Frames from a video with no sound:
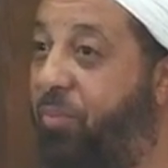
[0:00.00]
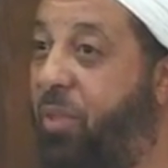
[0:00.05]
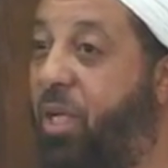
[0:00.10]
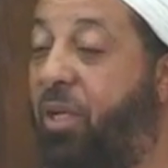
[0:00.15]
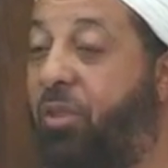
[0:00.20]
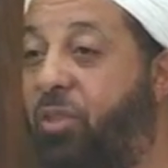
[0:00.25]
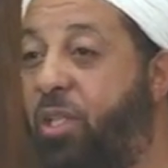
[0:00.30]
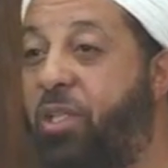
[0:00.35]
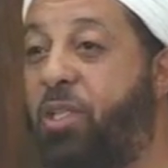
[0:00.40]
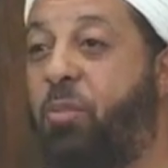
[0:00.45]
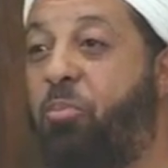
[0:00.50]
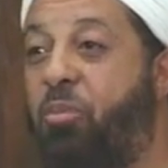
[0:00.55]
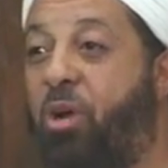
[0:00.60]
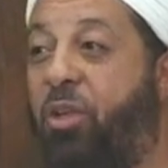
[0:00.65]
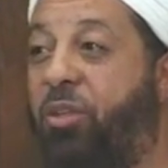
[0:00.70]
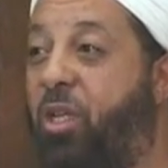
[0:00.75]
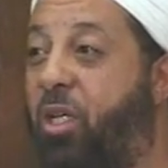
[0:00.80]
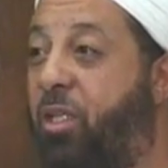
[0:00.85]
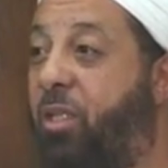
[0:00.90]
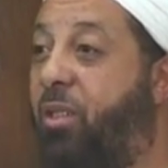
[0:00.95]
Now this
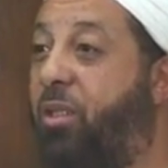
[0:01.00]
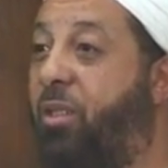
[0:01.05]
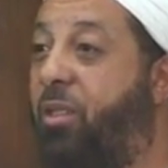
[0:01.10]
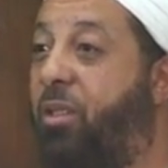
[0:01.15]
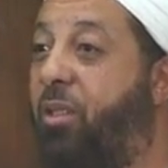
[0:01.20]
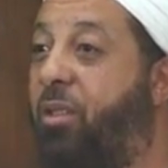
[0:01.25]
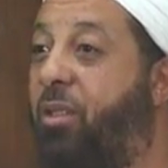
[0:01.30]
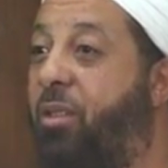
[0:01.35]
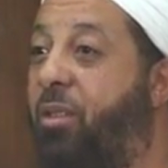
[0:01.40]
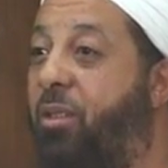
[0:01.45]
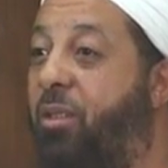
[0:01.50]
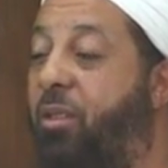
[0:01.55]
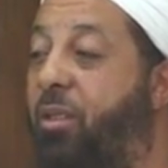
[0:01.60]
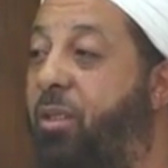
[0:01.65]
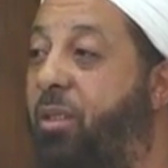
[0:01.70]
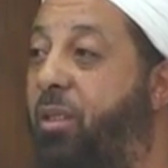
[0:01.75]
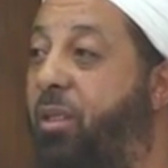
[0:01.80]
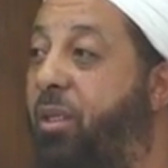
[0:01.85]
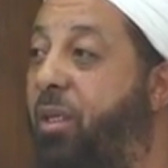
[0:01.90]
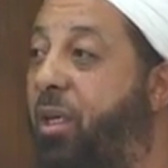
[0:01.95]
brother,
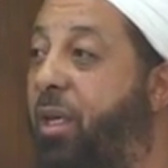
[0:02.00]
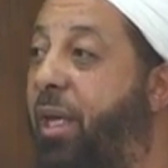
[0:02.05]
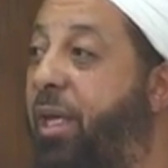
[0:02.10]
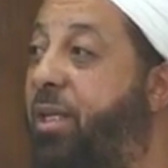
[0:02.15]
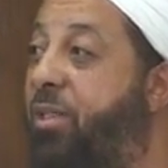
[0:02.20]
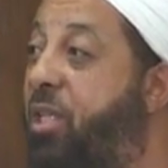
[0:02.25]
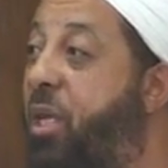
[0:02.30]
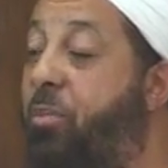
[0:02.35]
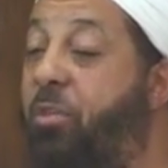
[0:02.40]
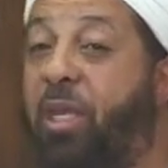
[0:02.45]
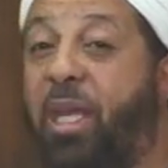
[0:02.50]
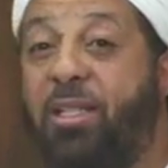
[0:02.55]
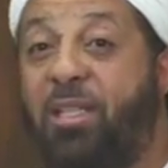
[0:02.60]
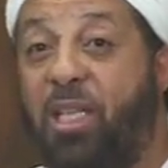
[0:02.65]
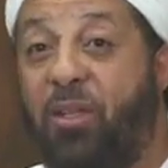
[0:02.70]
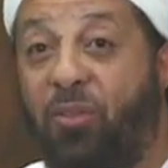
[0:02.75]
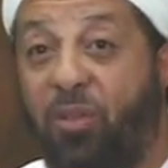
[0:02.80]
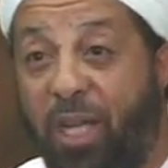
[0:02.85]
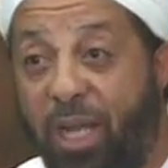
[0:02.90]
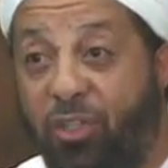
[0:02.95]
and in some cases
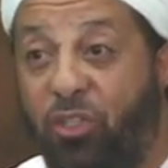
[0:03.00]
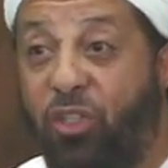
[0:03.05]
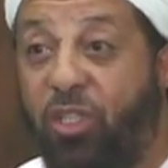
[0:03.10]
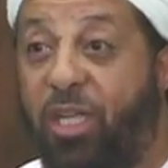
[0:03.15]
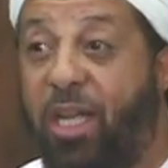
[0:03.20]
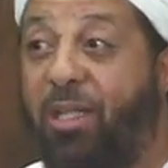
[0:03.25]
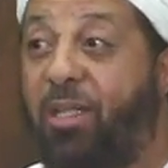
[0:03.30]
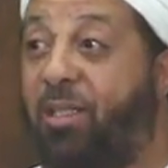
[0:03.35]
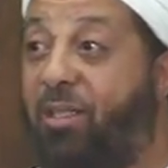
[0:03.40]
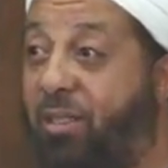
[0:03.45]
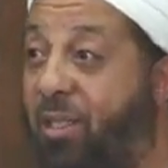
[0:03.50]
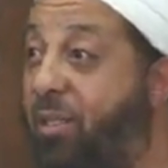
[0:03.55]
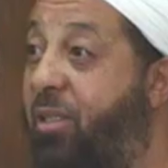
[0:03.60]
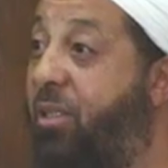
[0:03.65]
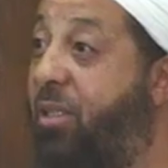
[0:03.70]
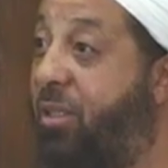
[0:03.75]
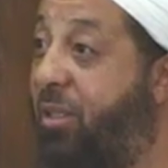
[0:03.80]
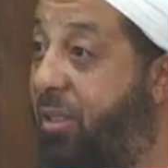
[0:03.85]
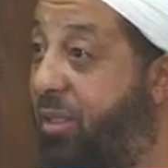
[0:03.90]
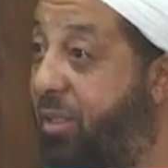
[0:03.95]
even educated
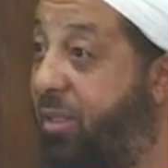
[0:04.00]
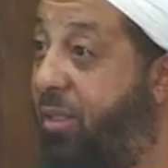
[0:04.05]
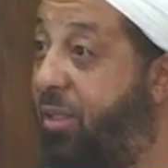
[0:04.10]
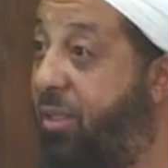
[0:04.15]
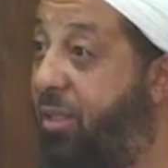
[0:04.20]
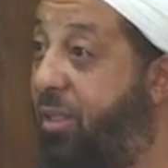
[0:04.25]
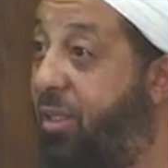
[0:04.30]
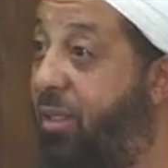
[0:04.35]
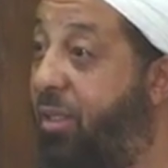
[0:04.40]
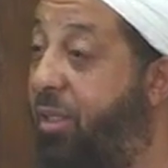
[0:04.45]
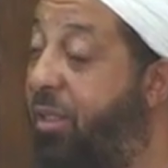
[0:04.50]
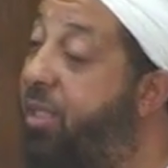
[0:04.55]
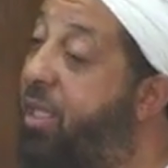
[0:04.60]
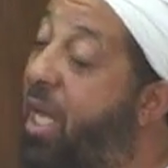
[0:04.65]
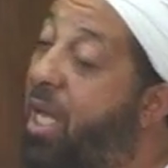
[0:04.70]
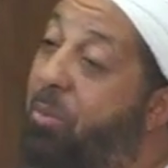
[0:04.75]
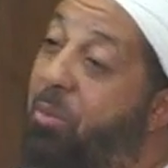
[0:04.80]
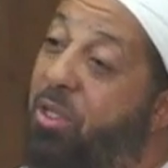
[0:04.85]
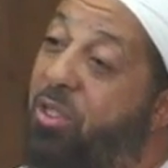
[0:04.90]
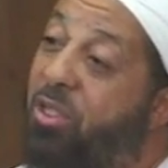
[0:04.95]
sisters,
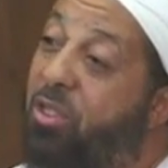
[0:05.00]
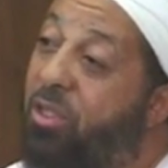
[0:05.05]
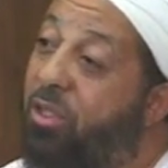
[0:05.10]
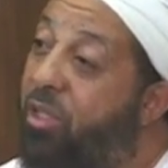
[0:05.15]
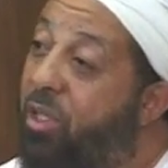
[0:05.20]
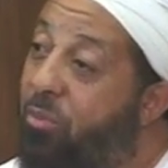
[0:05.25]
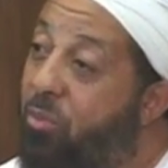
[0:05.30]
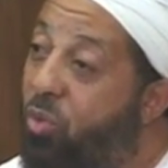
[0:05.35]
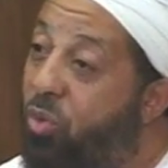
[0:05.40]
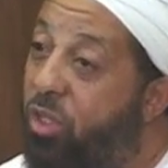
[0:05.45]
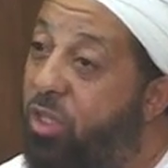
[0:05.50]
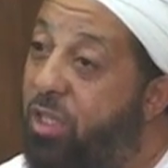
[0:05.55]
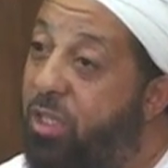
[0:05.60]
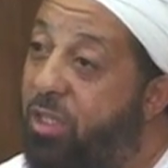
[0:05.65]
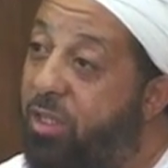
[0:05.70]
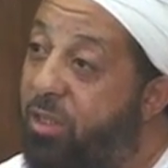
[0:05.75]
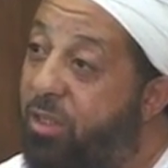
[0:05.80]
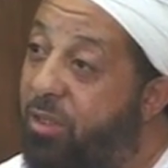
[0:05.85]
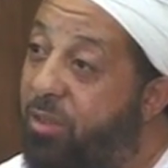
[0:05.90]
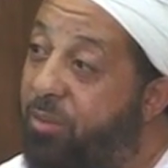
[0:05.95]
came into the
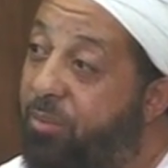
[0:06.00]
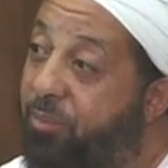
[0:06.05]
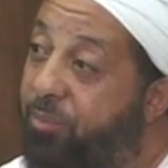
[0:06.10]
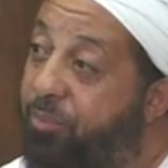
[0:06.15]
communities,